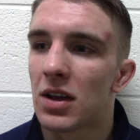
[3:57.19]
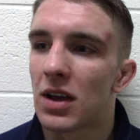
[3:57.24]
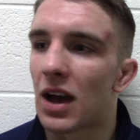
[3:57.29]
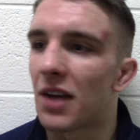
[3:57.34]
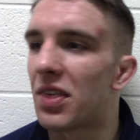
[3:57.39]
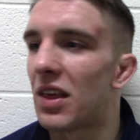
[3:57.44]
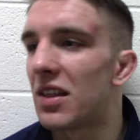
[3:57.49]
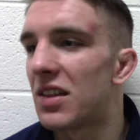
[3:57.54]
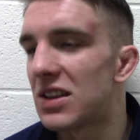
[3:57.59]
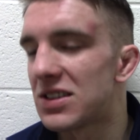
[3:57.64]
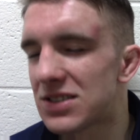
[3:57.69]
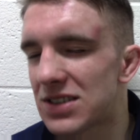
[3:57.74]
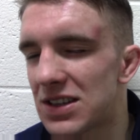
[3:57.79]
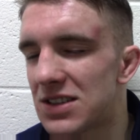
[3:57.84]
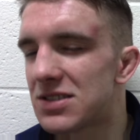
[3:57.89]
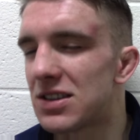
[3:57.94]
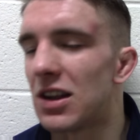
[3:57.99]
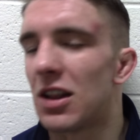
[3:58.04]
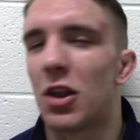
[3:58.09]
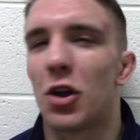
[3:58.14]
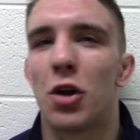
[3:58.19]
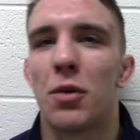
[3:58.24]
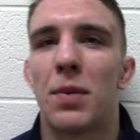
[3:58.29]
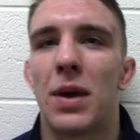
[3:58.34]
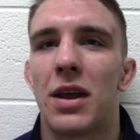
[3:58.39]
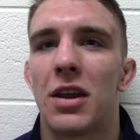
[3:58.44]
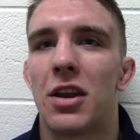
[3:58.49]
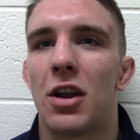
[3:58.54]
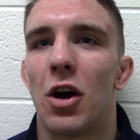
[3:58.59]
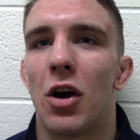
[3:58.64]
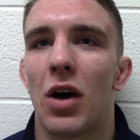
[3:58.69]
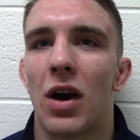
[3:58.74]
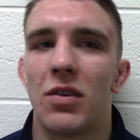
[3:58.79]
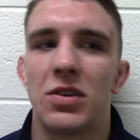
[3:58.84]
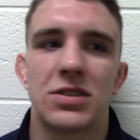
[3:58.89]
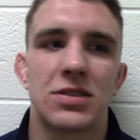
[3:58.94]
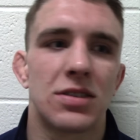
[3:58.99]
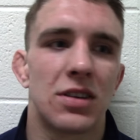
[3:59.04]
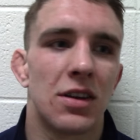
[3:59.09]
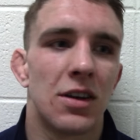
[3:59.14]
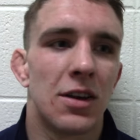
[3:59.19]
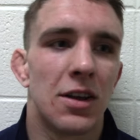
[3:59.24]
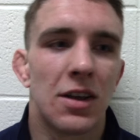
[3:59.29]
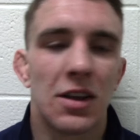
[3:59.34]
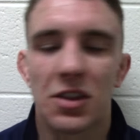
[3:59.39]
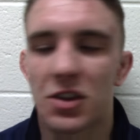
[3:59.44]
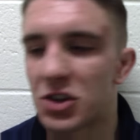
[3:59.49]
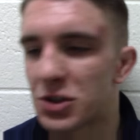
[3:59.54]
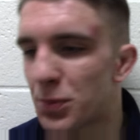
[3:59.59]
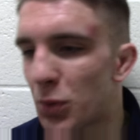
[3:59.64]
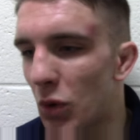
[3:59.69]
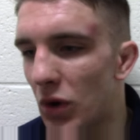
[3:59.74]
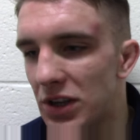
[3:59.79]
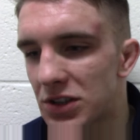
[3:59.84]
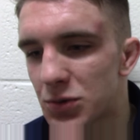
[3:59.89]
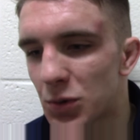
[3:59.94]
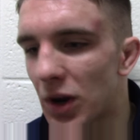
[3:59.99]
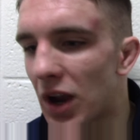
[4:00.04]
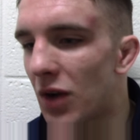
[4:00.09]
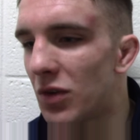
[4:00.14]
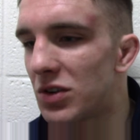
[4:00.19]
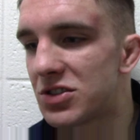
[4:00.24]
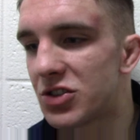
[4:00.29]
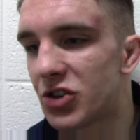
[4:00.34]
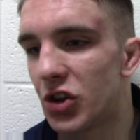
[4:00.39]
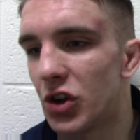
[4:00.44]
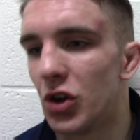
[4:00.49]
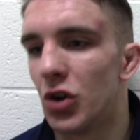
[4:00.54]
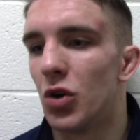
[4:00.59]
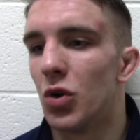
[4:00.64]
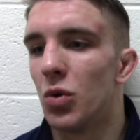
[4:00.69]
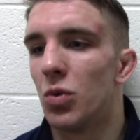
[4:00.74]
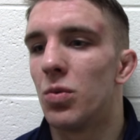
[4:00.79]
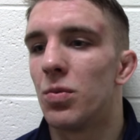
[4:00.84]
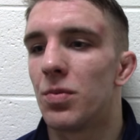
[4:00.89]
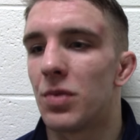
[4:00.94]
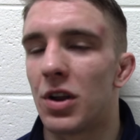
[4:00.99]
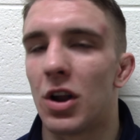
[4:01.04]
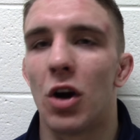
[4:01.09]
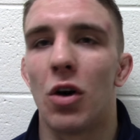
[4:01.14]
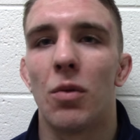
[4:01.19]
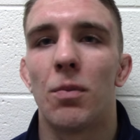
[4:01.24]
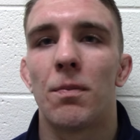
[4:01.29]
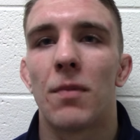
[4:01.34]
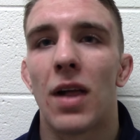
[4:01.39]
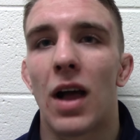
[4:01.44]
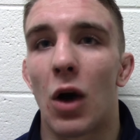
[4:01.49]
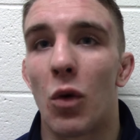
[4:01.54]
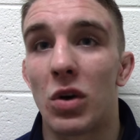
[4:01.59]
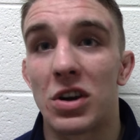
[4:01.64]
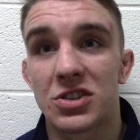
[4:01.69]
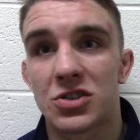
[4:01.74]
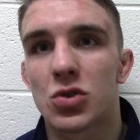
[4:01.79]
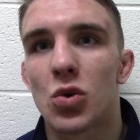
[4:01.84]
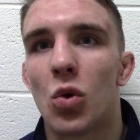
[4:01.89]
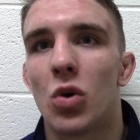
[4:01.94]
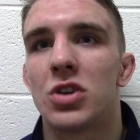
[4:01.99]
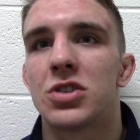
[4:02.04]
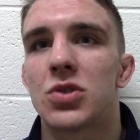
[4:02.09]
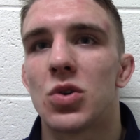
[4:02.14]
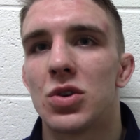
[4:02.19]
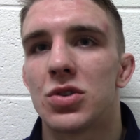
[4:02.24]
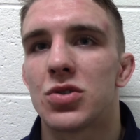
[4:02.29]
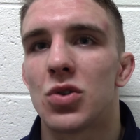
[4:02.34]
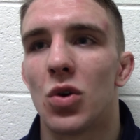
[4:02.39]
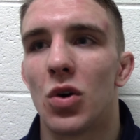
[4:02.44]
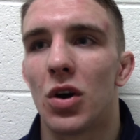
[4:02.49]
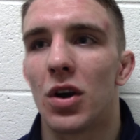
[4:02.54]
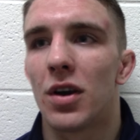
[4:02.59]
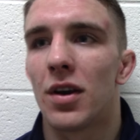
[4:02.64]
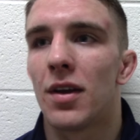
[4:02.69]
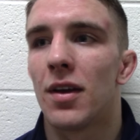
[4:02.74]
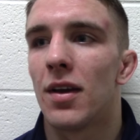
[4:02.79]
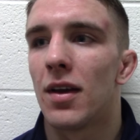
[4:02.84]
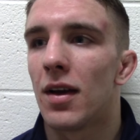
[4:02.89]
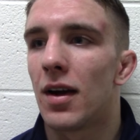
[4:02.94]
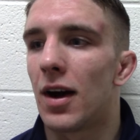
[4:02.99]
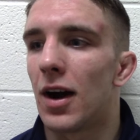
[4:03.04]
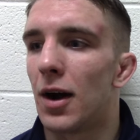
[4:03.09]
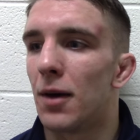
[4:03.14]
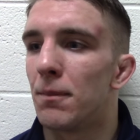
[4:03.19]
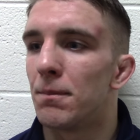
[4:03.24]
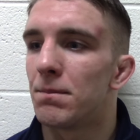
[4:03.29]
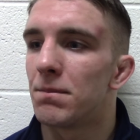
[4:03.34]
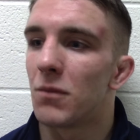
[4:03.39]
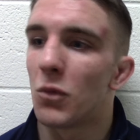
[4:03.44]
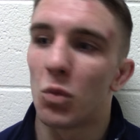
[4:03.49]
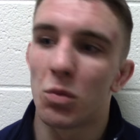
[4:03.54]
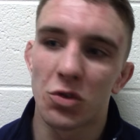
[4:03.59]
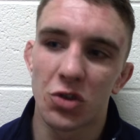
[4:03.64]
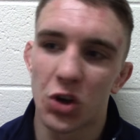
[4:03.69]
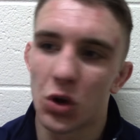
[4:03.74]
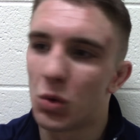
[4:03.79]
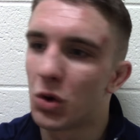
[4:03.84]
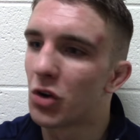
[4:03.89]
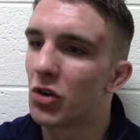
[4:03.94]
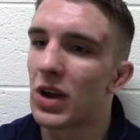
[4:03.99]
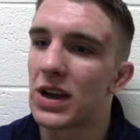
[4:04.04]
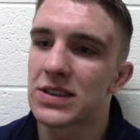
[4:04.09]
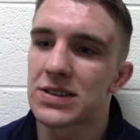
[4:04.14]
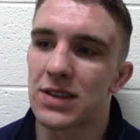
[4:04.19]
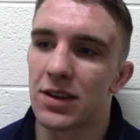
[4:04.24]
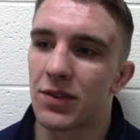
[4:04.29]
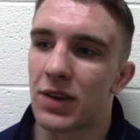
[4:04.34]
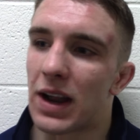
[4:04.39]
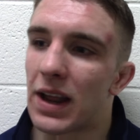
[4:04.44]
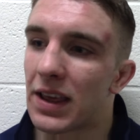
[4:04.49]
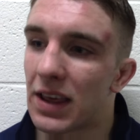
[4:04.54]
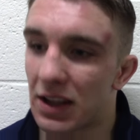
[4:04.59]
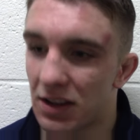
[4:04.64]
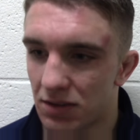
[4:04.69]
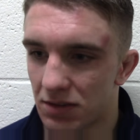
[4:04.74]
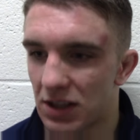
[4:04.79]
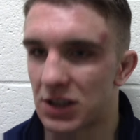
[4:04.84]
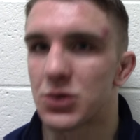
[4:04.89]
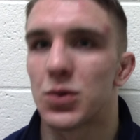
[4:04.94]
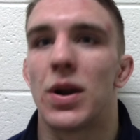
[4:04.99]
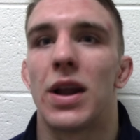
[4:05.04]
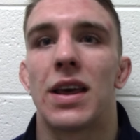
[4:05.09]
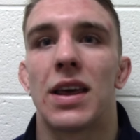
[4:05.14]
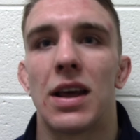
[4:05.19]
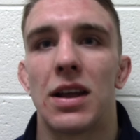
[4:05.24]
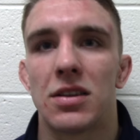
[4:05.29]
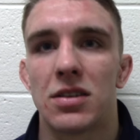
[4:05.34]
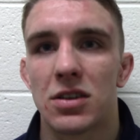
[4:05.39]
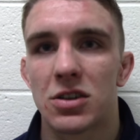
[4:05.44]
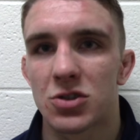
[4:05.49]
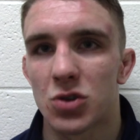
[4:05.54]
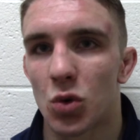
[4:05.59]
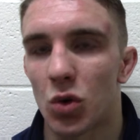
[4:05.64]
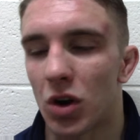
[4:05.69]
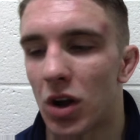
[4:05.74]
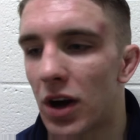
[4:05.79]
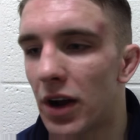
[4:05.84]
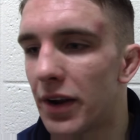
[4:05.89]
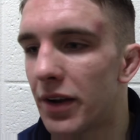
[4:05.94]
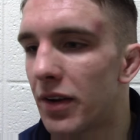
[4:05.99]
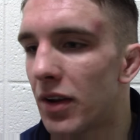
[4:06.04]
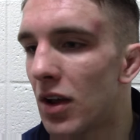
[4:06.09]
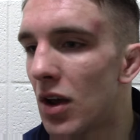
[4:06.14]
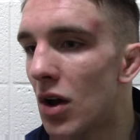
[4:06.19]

I think this season a little bit. You know, I was there's points where I too. You know, I want to score, score, score. Um, too aggressive, and I get that's when I get scored on.